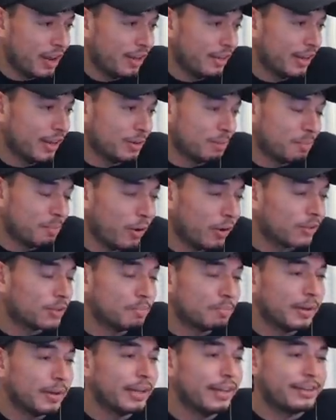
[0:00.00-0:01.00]
there's a
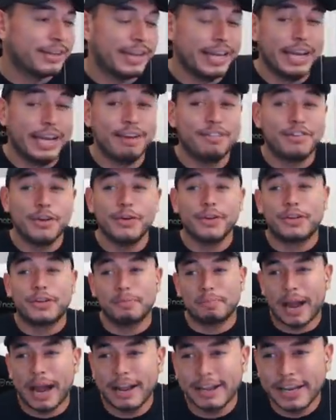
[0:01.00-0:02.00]
possibility if you were to
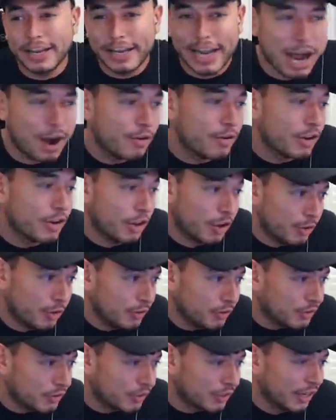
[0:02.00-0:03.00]
band it now and
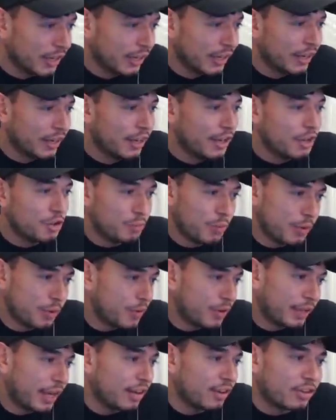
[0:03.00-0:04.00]
lose, we
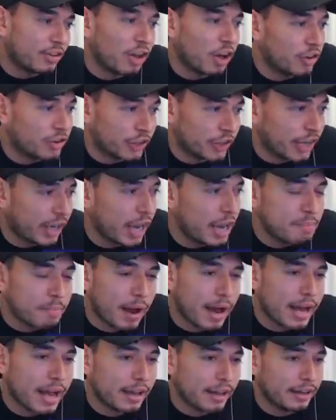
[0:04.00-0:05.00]
wouldn't get to the 100k
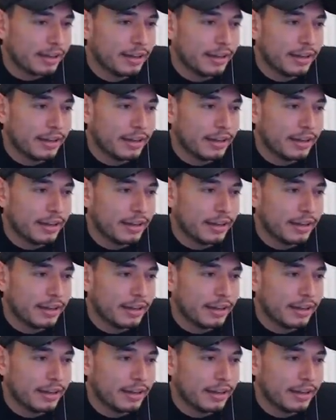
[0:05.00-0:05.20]
pack.